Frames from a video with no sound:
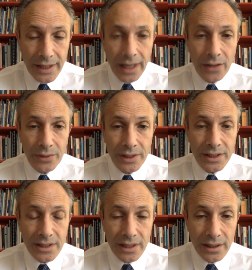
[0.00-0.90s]

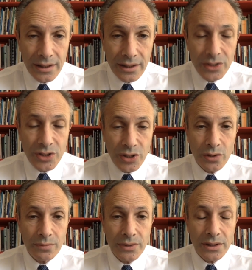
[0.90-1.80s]
calories
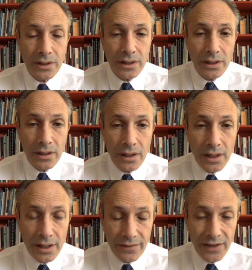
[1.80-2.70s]
consumed
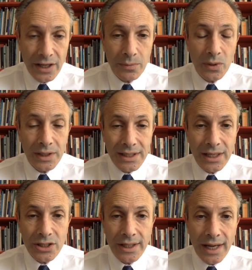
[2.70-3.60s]
and available. It's
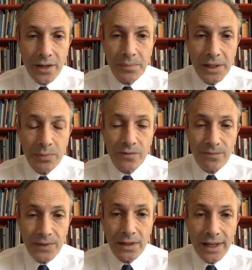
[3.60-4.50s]
actually, how do people
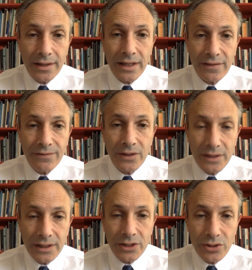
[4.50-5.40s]
feel? How do they
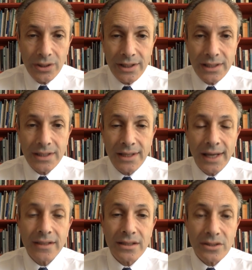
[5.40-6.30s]
feel? And surely this is
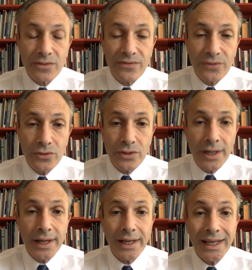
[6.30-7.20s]
the essence of food
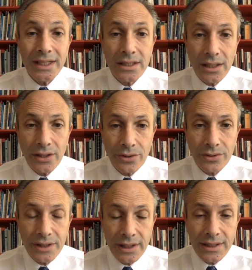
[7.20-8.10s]

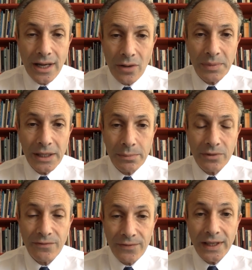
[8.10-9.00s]
insecurity. It's how
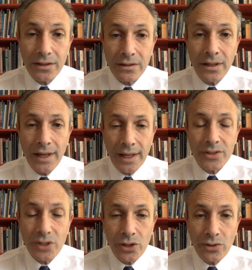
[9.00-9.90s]
people feel, how
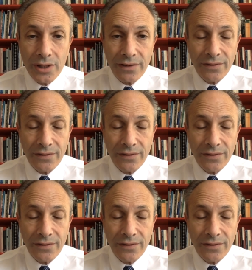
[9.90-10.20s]
secure they